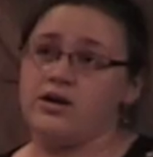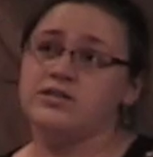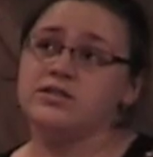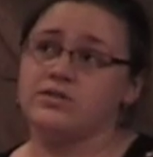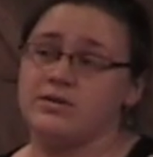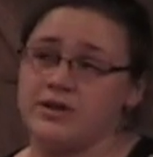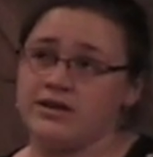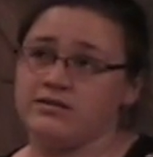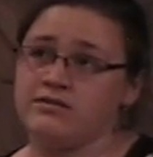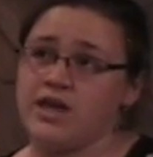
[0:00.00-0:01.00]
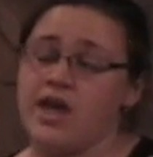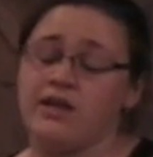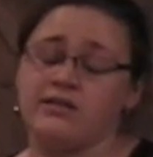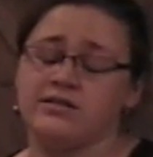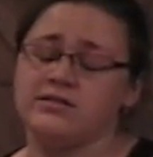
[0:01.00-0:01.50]
all screaming
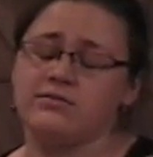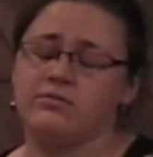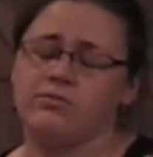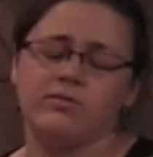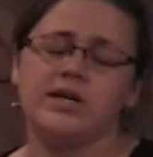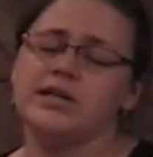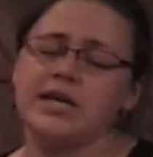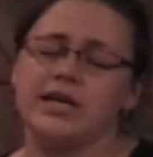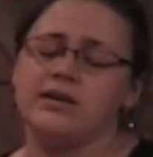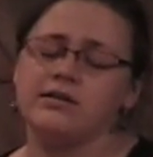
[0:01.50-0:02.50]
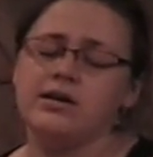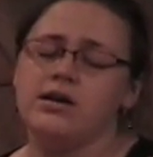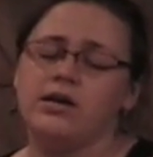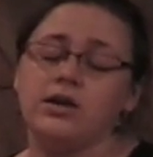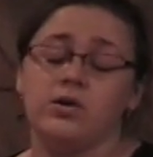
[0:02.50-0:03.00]
and really
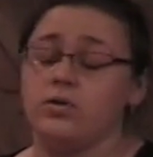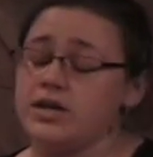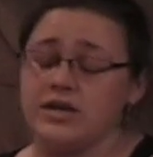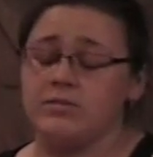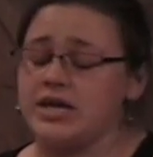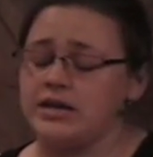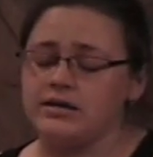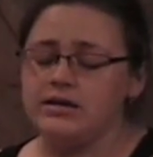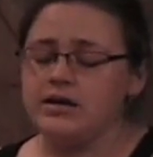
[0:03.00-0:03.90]
annoying me.